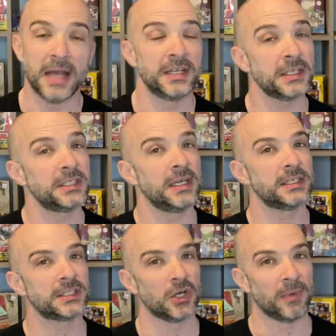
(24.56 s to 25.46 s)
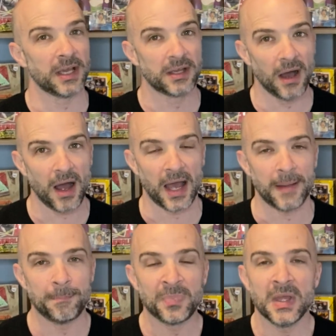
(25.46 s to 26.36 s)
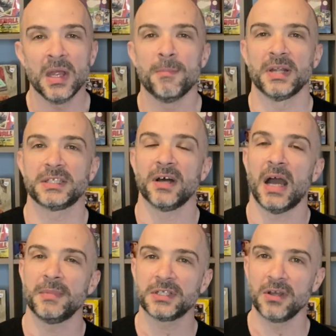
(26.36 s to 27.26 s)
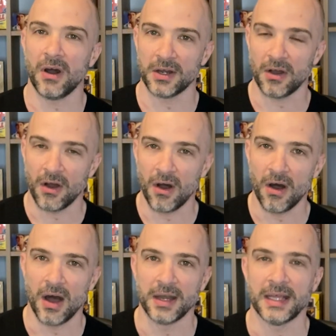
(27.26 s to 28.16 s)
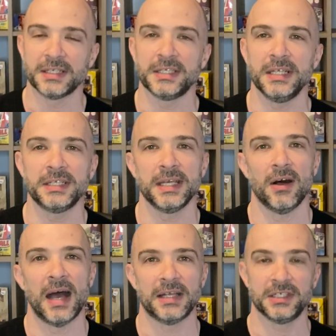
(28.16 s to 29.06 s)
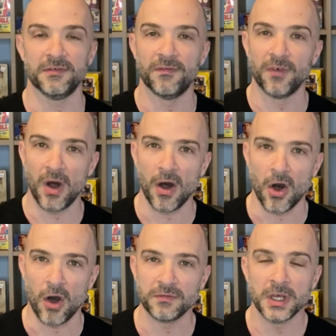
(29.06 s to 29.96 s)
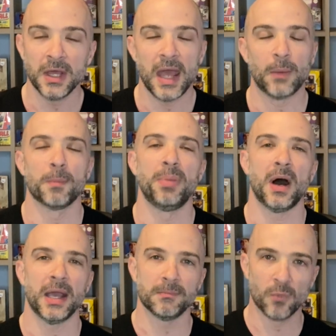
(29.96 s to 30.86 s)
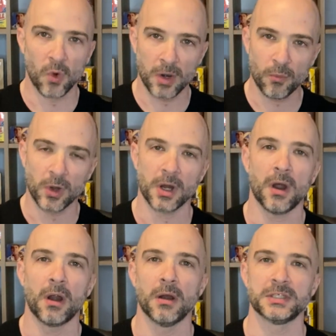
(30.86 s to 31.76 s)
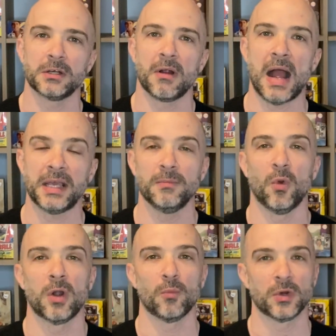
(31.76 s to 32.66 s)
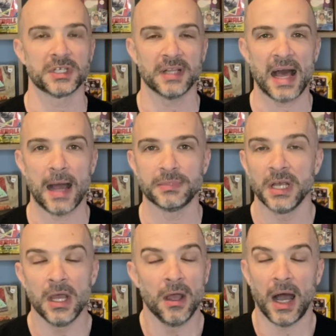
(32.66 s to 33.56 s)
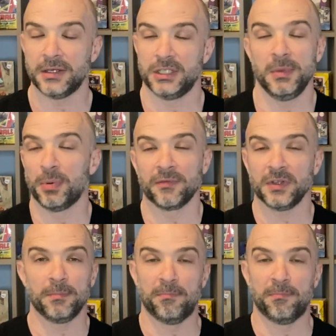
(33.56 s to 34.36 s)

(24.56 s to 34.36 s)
Dusty is still my guy. But as time has gone on and CCL has evolved, and we're buying more and more cards and cracking more and more slabs, to be perfectly